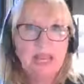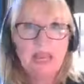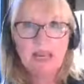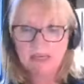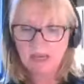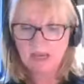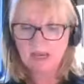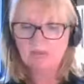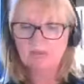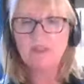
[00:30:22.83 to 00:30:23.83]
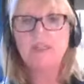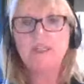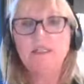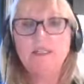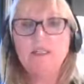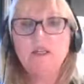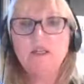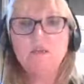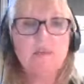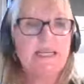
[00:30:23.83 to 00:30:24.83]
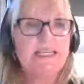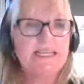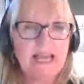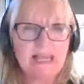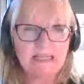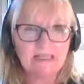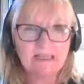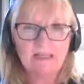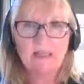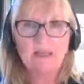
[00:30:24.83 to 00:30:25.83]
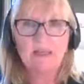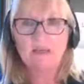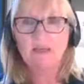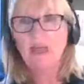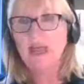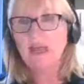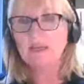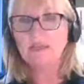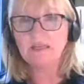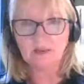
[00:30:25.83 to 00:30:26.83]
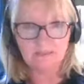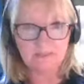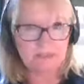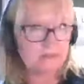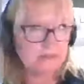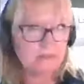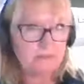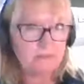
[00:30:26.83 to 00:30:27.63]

N hyphen D U B Z. N-Dubz.